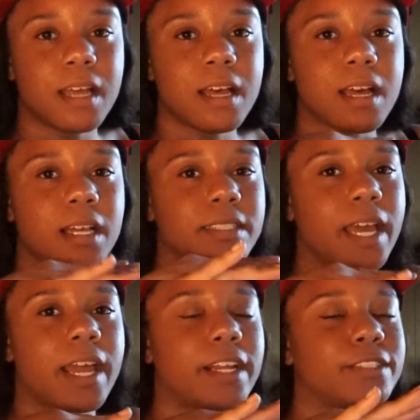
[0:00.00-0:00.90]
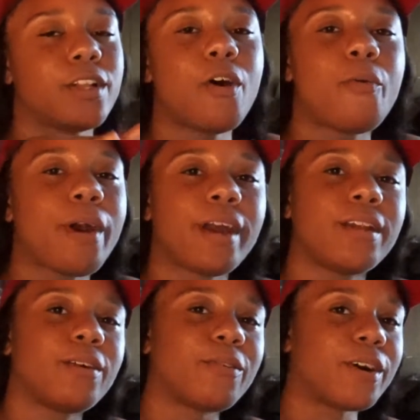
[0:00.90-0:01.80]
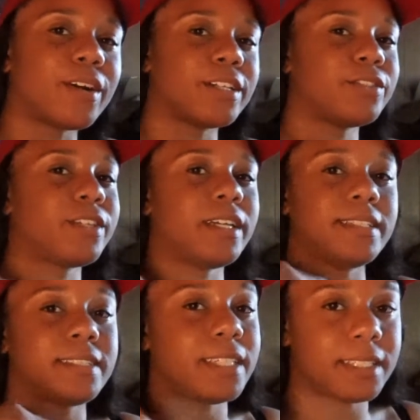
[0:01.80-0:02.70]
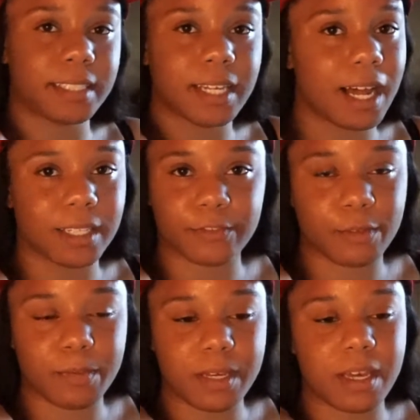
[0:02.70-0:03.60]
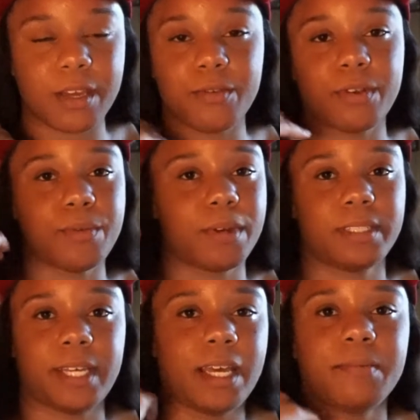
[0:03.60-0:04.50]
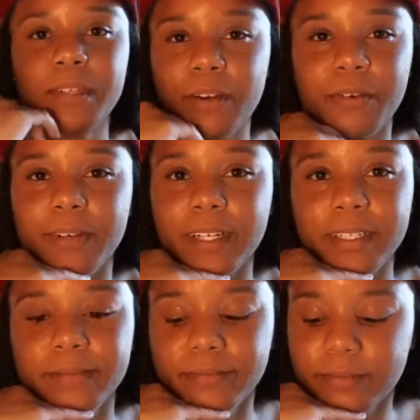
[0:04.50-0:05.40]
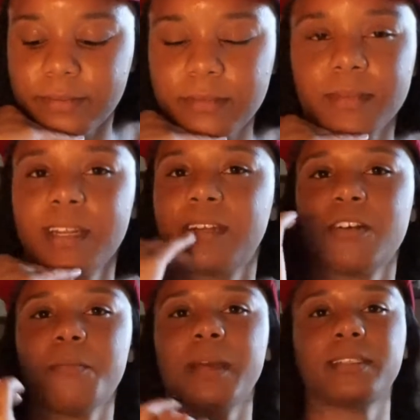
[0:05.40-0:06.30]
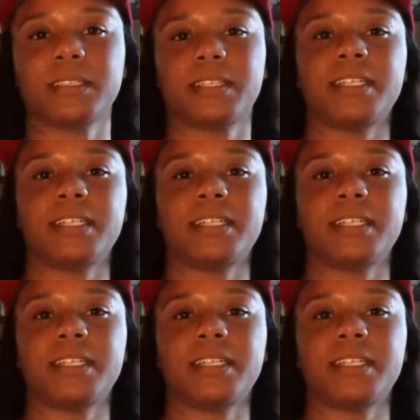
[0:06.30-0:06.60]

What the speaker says: Because there's no way in the world that you're getting $60 from me and you don't even want to take me nowhere. And that don't make sense.